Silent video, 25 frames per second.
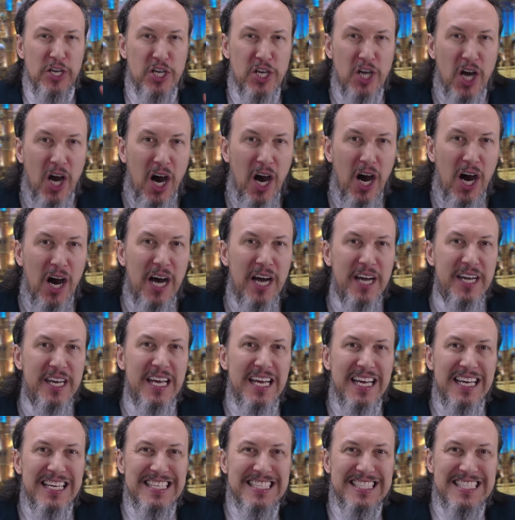God
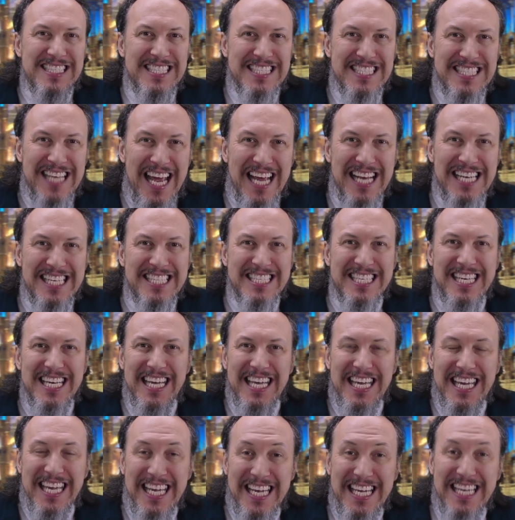sent
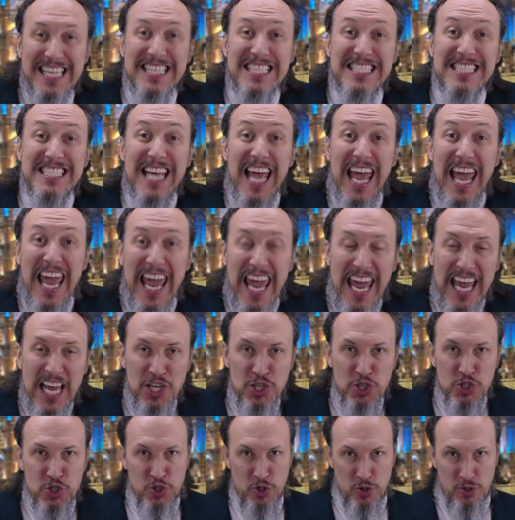his
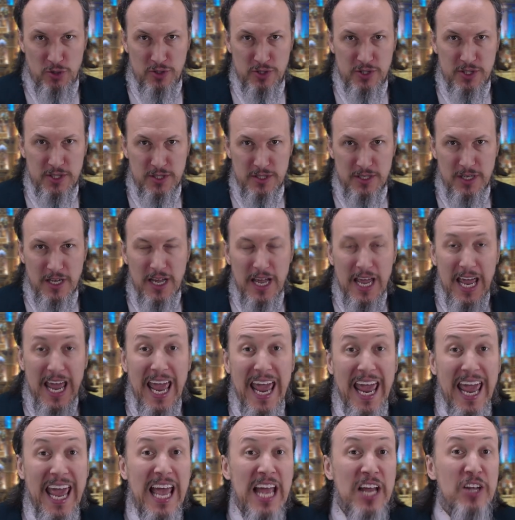angels
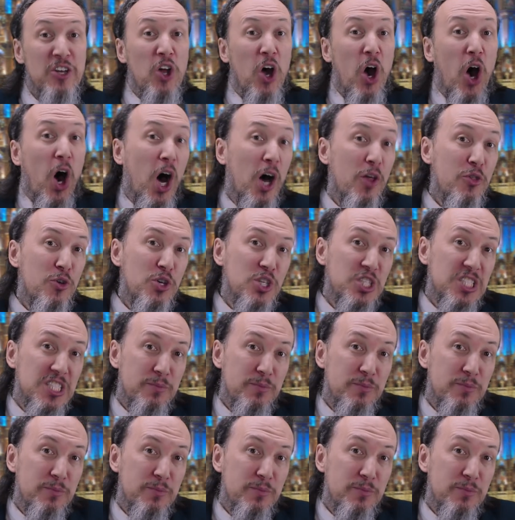and other